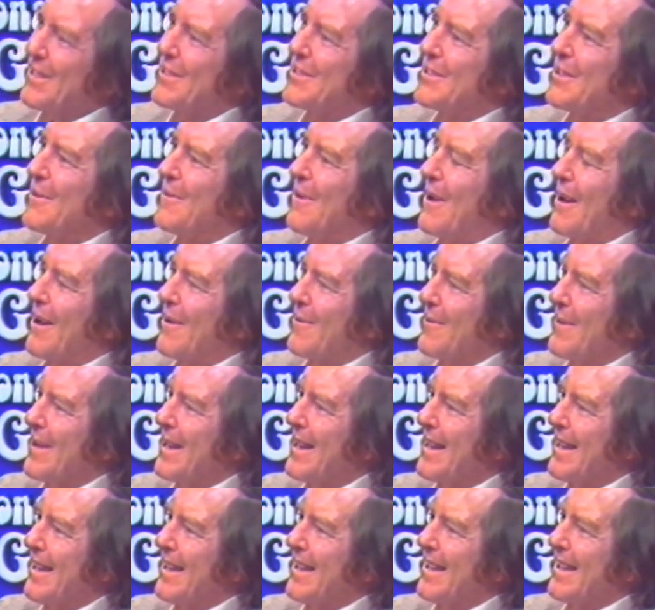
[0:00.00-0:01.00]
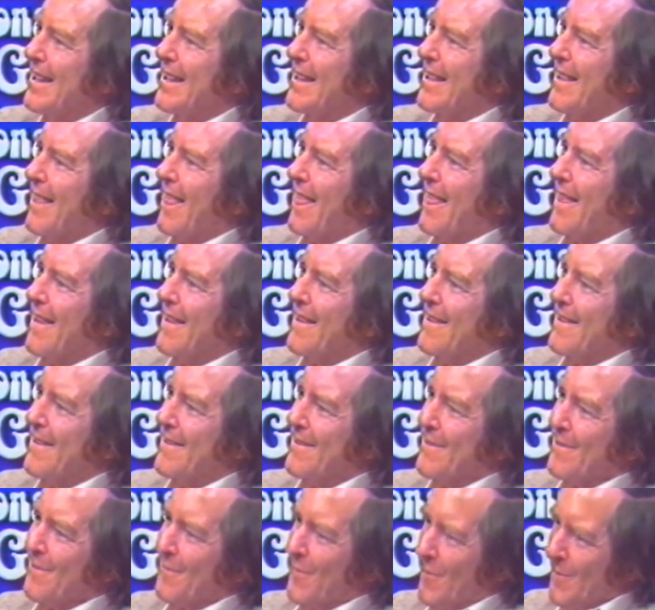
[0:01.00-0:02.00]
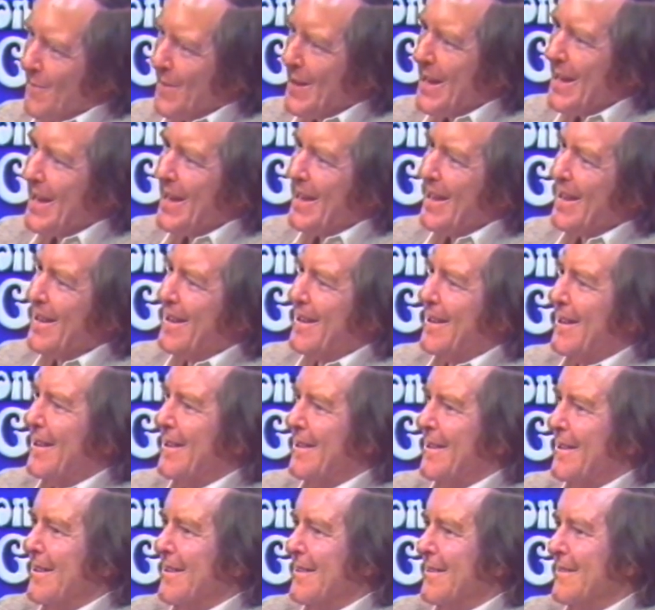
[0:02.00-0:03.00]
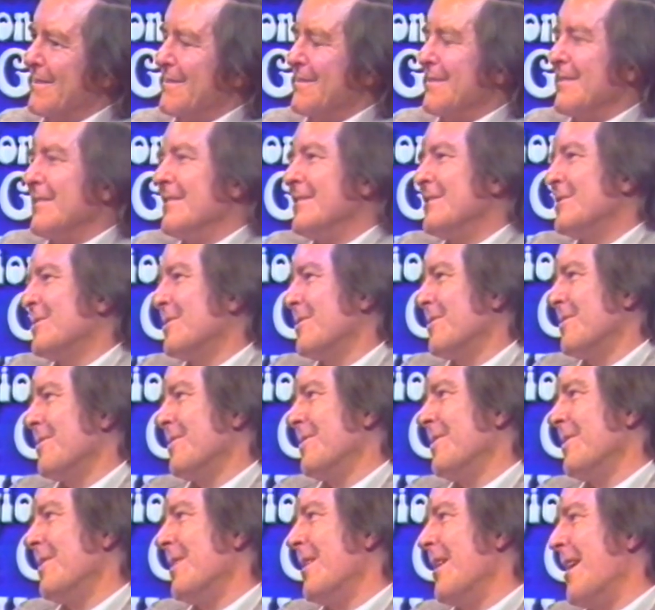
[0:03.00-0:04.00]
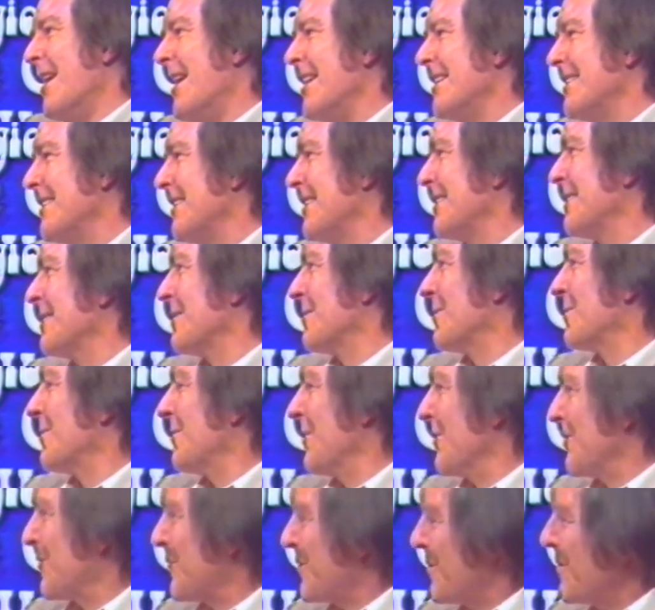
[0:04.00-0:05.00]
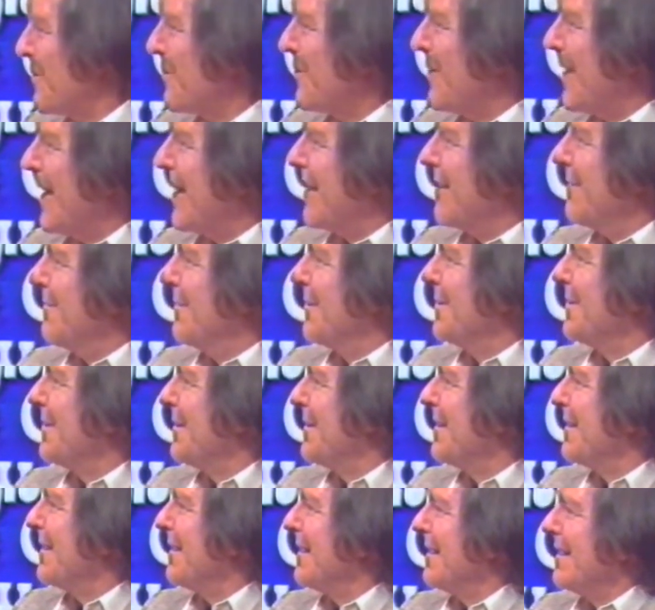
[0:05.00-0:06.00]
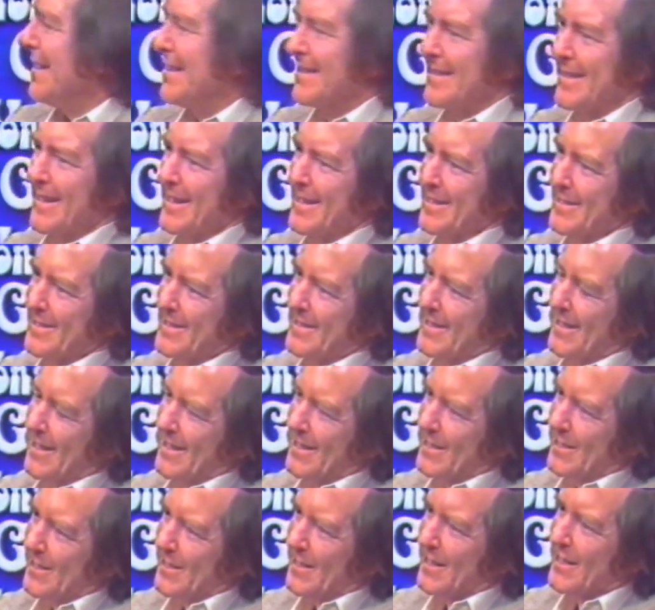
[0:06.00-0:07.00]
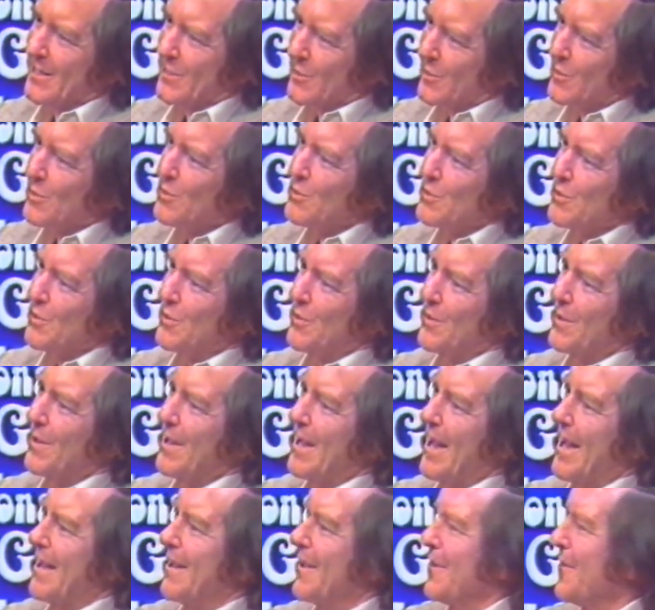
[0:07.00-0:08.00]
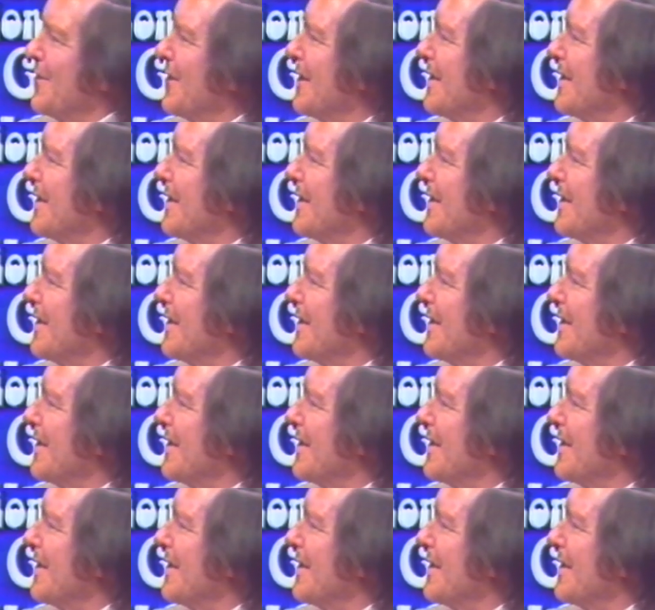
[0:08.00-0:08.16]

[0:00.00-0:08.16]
So I really, for me, uh, uh, sort of, I think that the truth element is, is, is, is crucial, and I